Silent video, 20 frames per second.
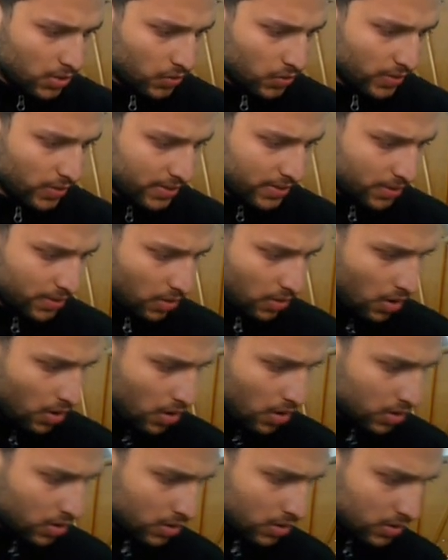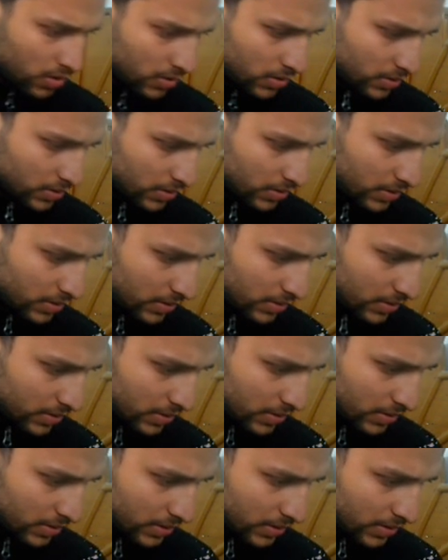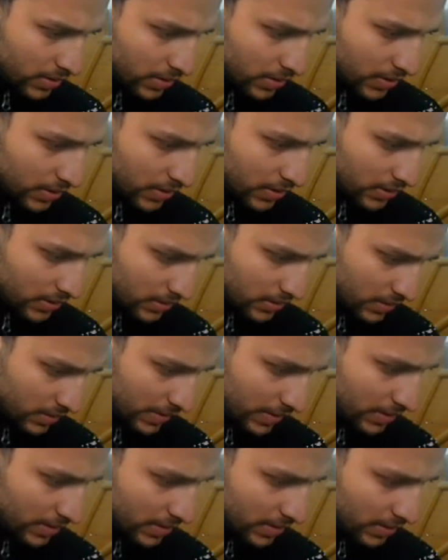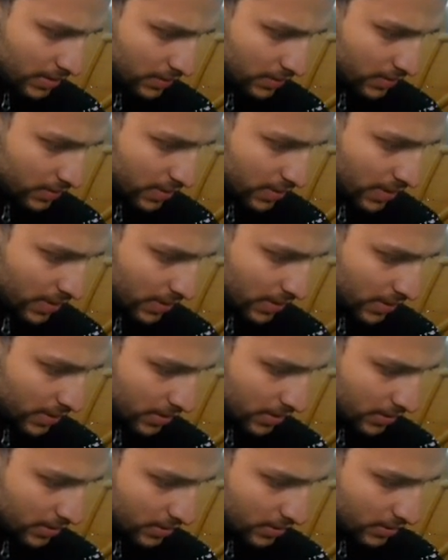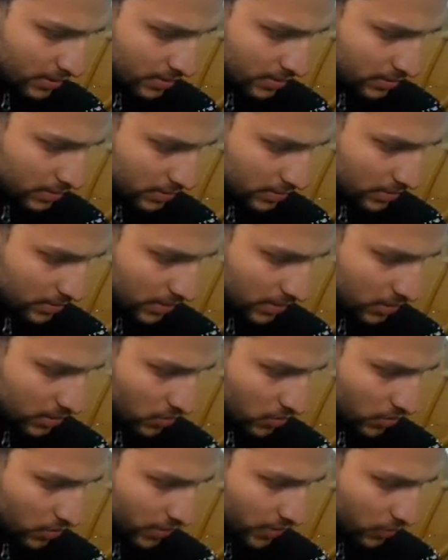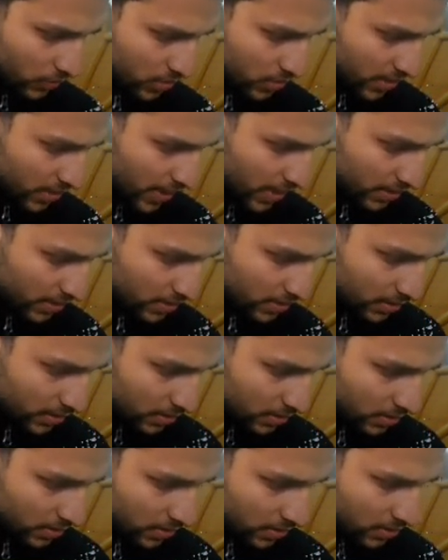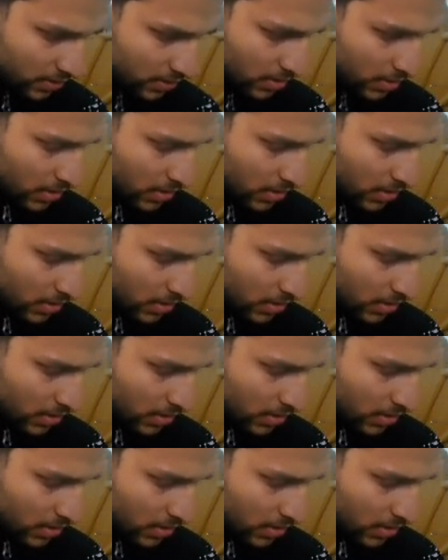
do I need a hog? Is there anything which I can, let's go and use cannon here,